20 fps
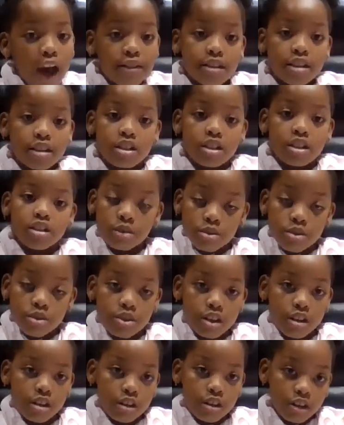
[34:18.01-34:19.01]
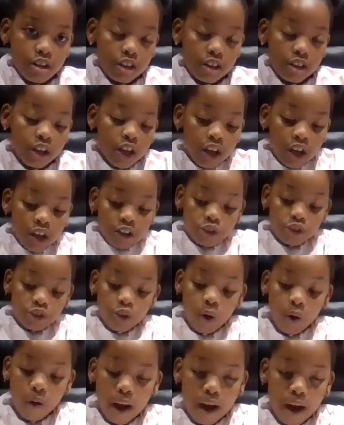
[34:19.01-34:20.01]
other children.
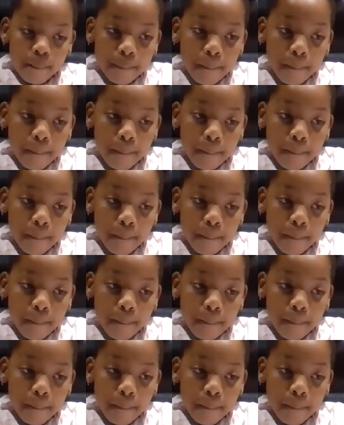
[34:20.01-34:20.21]
So